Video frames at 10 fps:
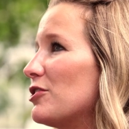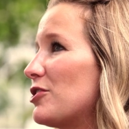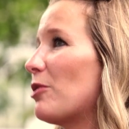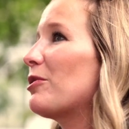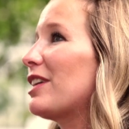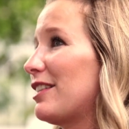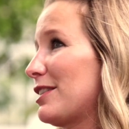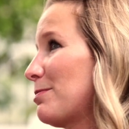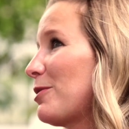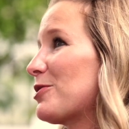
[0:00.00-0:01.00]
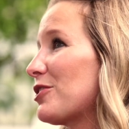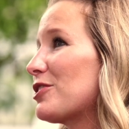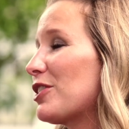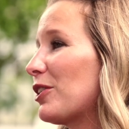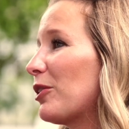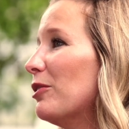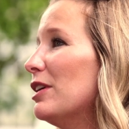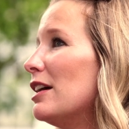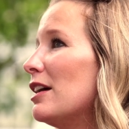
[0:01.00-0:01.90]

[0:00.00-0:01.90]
don't get exposure to,